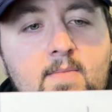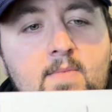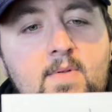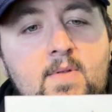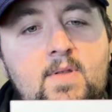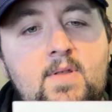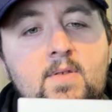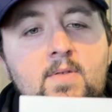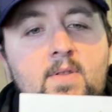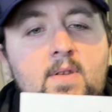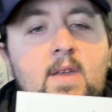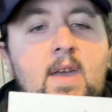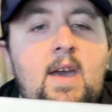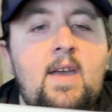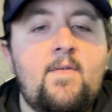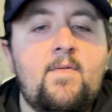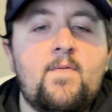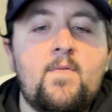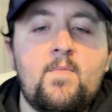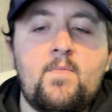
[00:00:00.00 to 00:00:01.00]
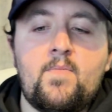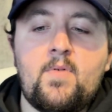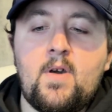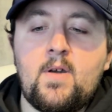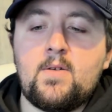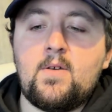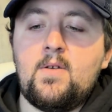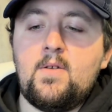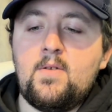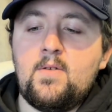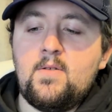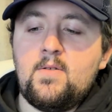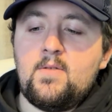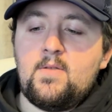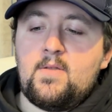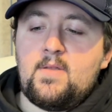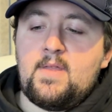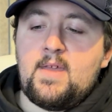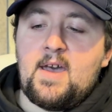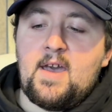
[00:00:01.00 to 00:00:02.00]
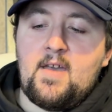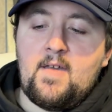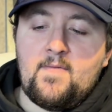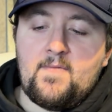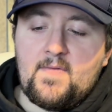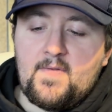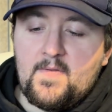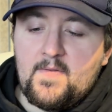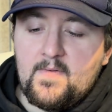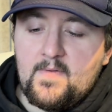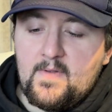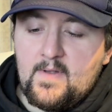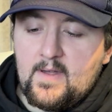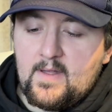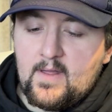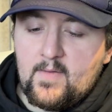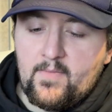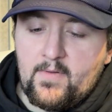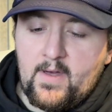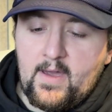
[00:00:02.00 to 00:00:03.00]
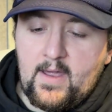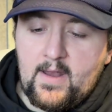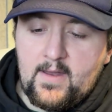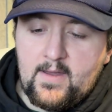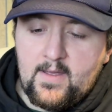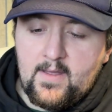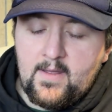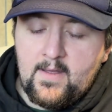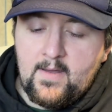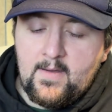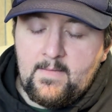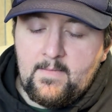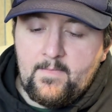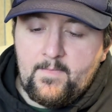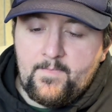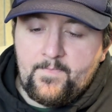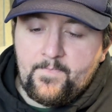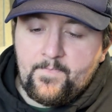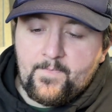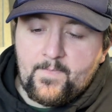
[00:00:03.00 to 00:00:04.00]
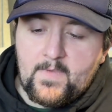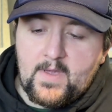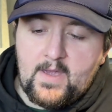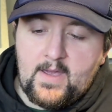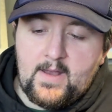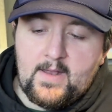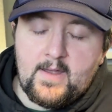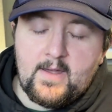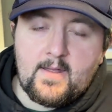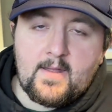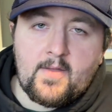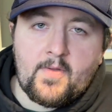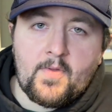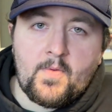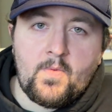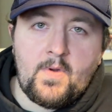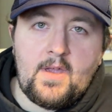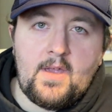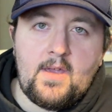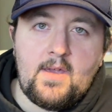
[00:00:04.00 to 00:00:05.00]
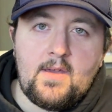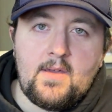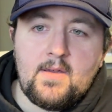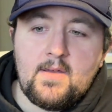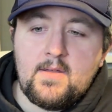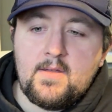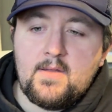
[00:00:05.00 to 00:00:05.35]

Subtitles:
So the guy from Buck Knives explained he does 3